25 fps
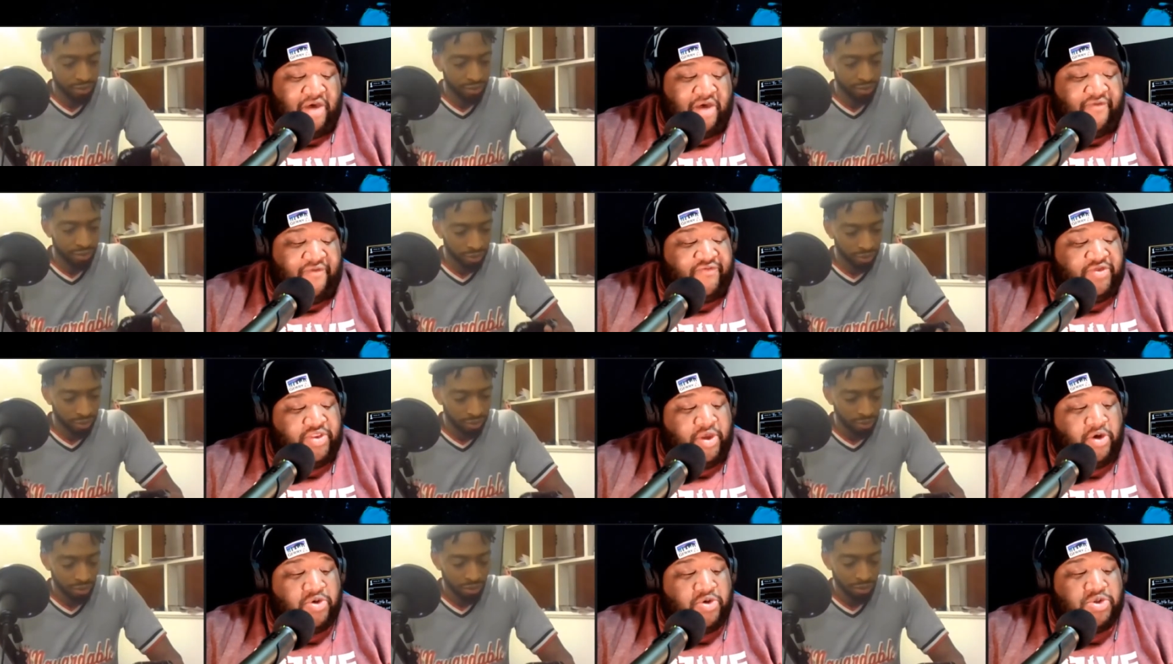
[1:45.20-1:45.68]

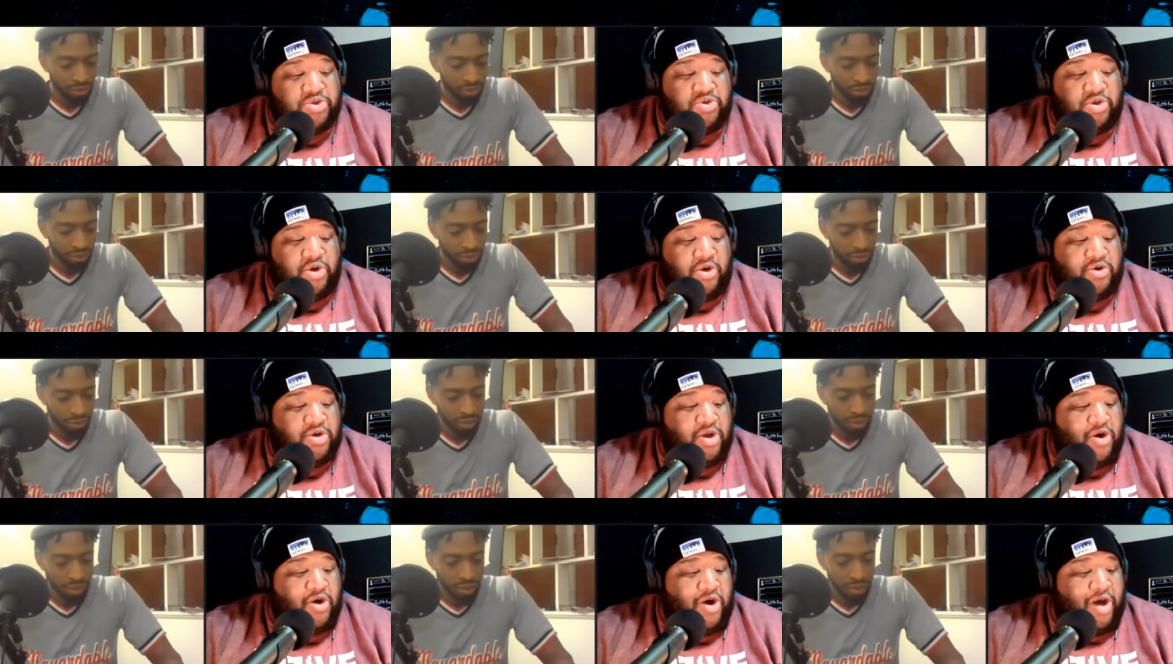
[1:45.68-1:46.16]
Speaker 1: those who don't
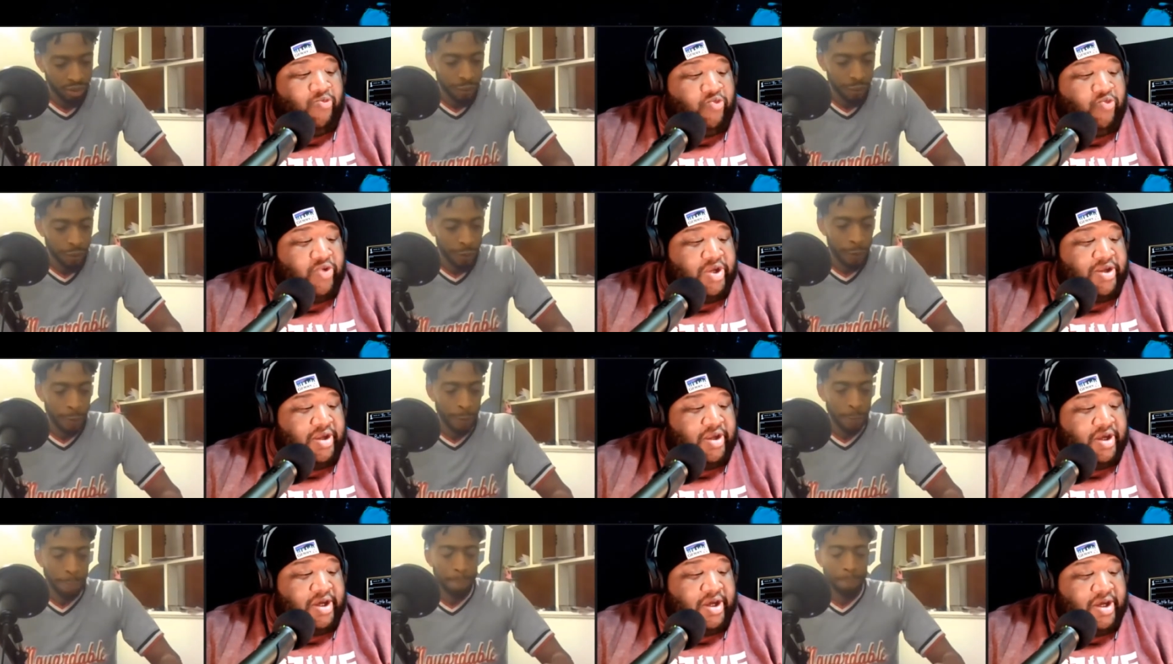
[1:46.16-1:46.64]
know, I'm with
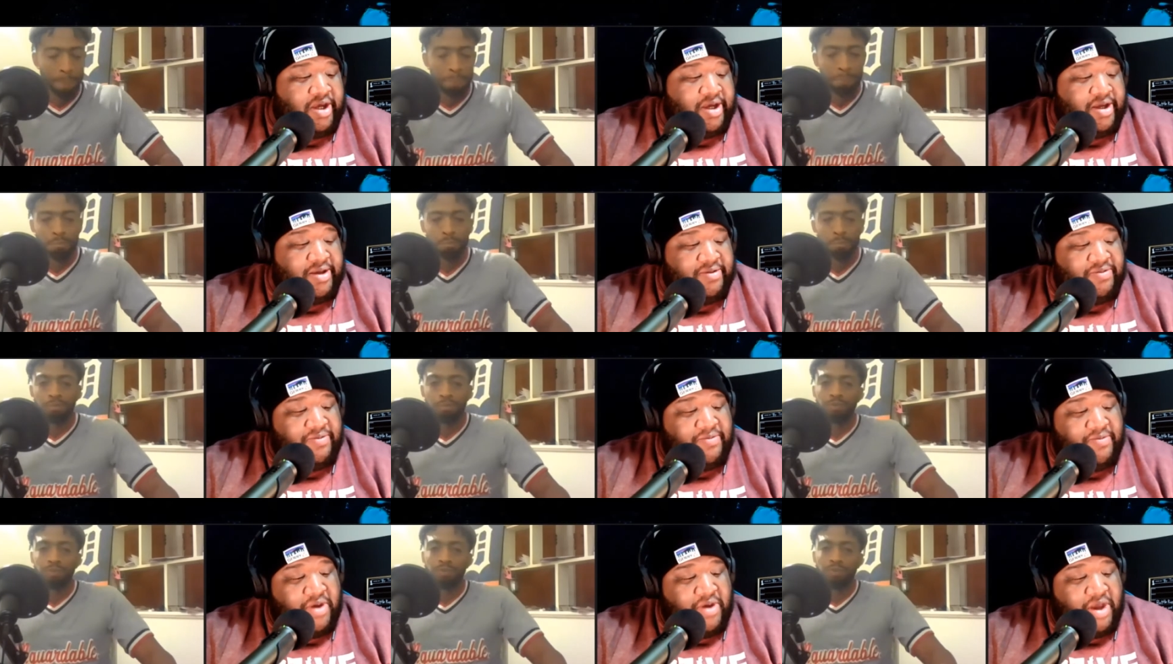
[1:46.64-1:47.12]

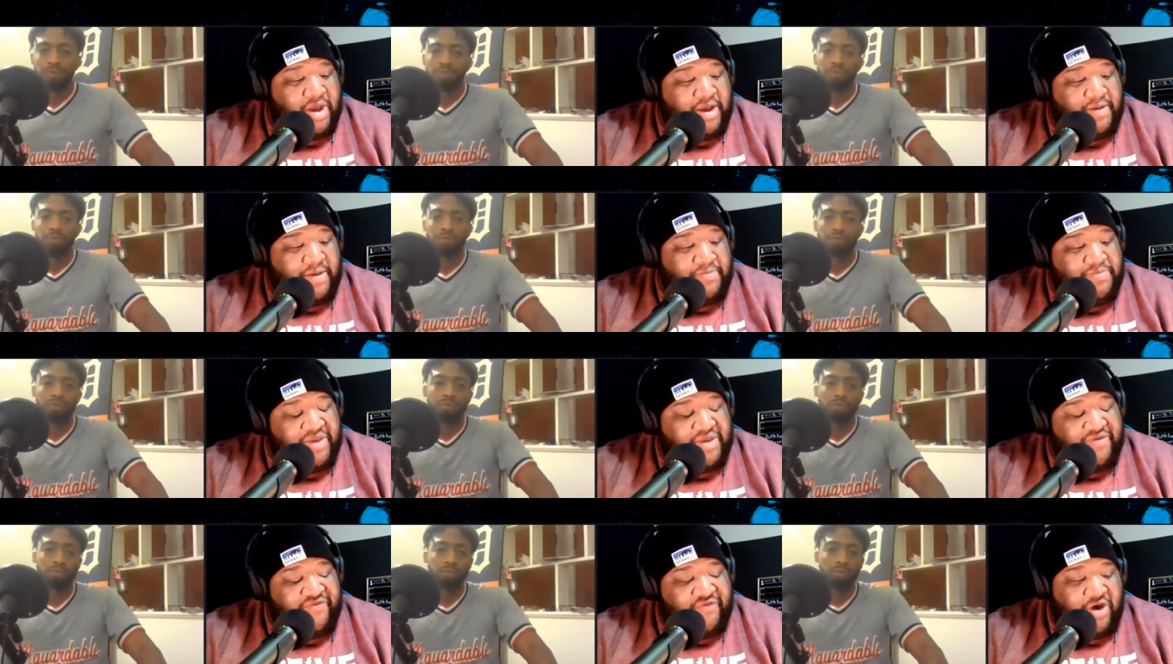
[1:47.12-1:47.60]
B.
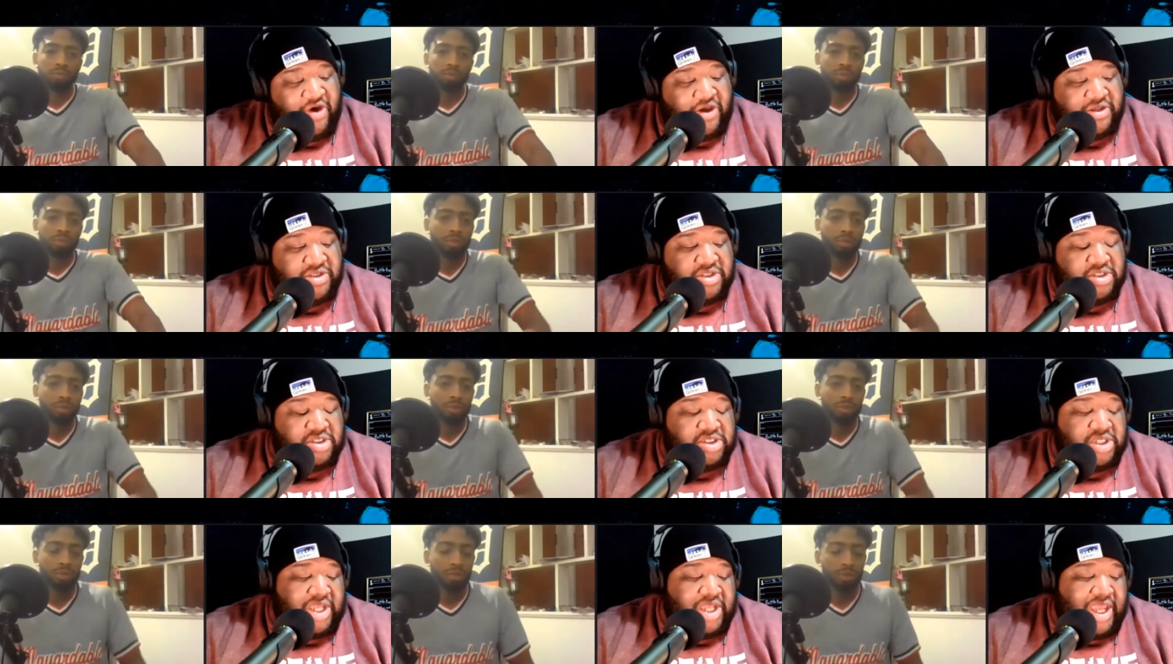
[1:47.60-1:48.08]
Foster
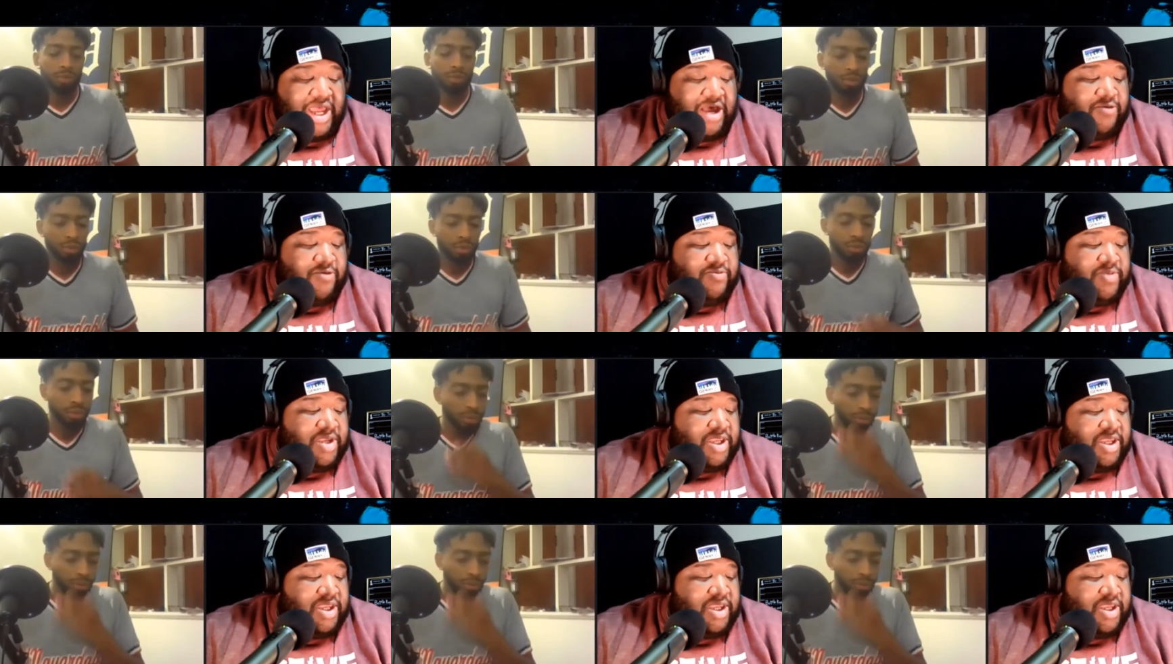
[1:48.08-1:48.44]
Child, man.